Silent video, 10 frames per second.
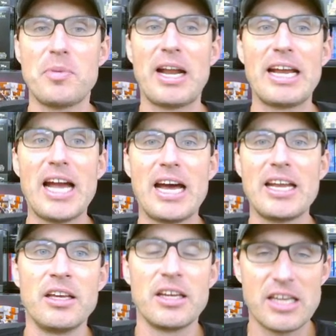but I got
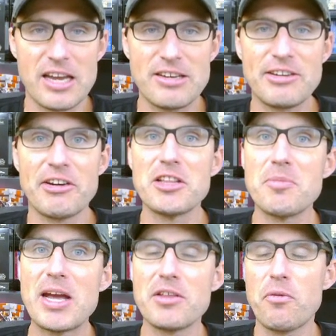it again during the
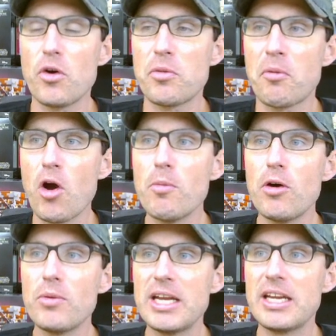May the 4th
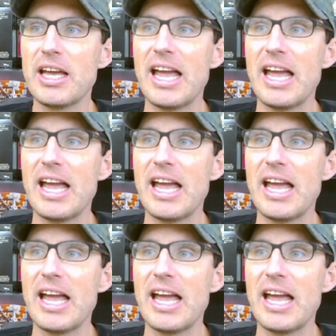promo week,